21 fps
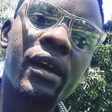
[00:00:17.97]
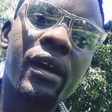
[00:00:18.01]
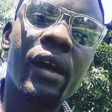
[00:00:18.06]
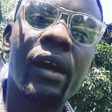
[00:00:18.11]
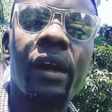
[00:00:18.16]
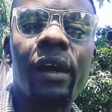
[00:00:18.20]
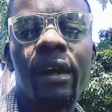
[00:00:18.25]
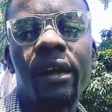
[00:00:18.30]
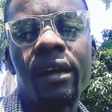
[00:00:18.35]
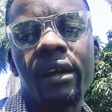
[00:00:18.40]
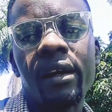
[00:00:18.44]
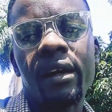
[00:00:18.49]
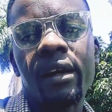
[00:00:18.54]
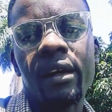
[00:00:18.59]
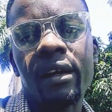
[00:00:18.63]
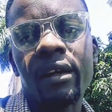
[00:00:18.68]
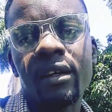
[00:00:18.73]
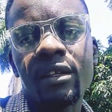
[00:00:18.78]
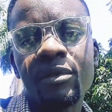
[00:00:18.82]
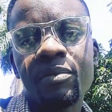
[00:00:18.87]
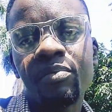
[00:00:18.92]

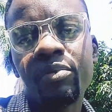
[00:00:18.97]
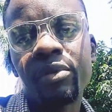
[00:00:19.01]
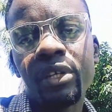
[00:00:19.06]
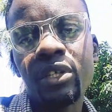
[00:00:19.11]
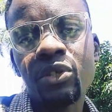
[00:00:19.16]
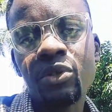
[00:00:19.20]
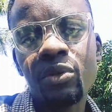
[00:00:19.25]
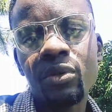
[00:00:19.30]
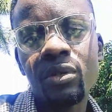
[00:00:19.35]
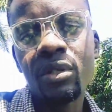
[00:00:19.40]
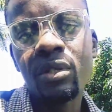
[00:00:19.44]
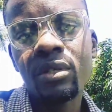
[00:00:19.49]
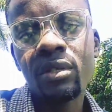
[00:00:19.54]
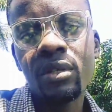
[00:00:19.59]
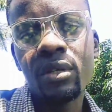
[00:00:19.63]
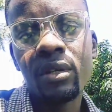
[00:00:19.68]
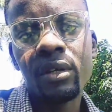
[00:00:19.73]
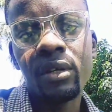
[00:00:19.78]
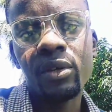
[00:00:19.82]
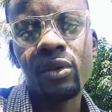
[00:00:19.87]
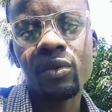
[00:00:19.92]
higher
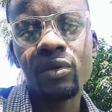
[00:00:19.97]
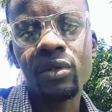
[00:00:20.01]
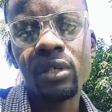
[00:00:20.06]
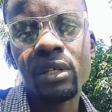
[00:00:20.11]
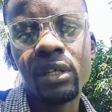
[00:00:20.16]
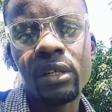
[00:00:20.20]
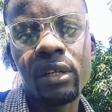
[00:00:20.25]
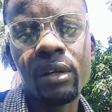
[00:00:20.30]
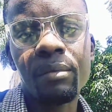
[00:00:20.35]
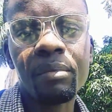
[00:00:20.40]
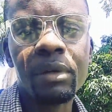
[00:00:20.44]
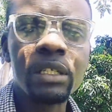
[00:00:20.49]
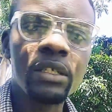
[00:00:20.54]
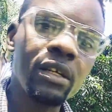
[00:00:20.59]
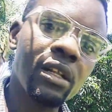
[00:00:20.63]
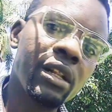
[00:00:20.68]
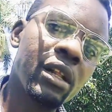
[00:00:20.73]
expressions using the meta